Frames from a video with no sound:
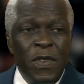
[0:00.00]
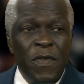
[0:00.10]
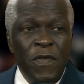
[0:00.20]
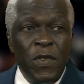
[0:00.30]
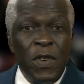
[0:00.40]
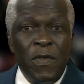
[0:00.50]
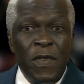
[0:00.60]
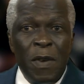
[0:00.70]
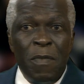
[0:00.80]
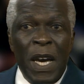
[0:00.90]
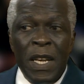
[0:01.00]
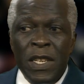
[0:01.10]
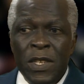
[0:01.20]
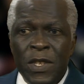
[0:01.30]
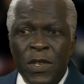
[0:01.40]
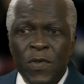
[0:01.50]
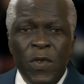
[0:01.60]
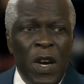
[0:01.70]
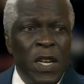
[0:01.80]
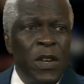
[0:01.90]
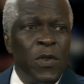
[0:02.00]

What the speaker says: the fuel from Madia to other